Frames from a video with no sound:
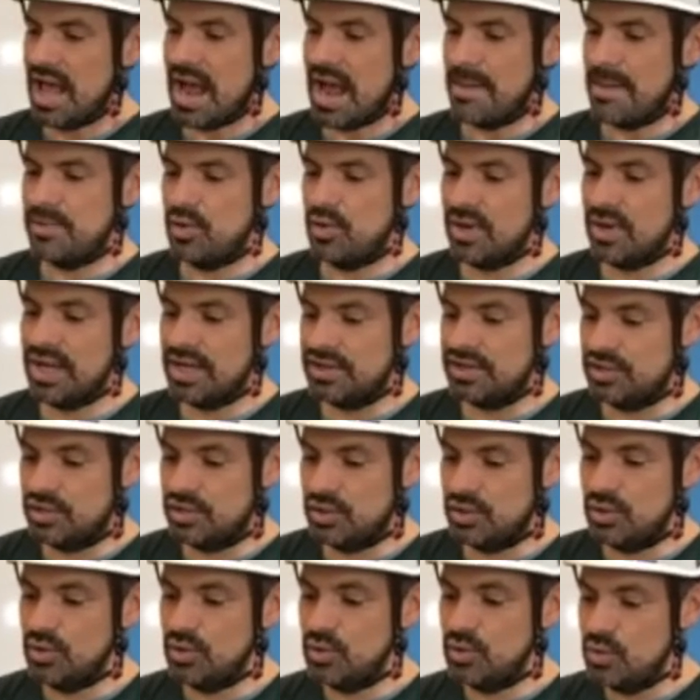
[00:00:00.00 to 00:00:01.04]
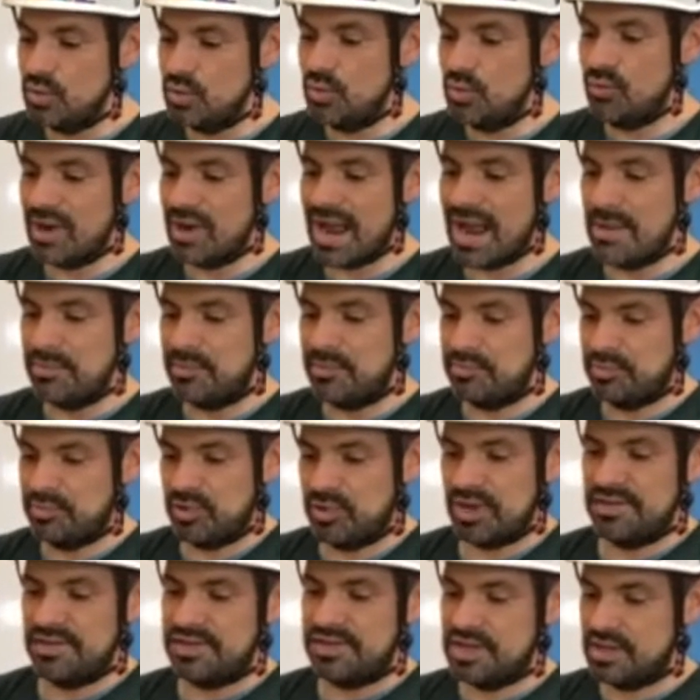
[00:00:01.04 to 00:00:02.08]
I'm doing a two wrap
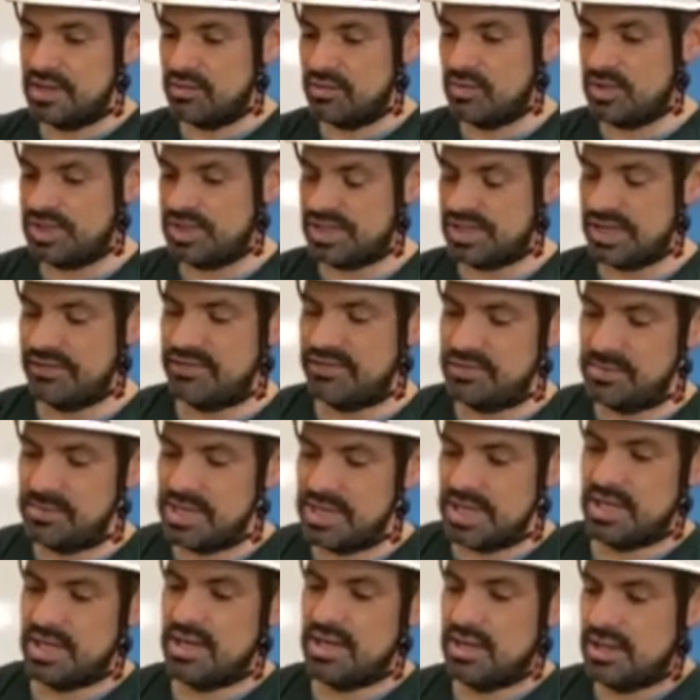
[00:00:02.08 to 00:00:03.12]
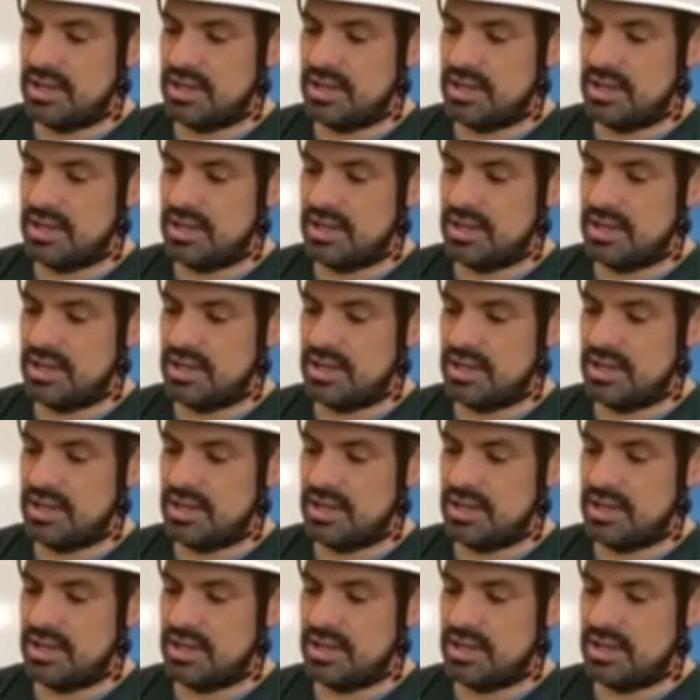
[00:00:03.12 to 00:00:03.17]
prusik, which gives me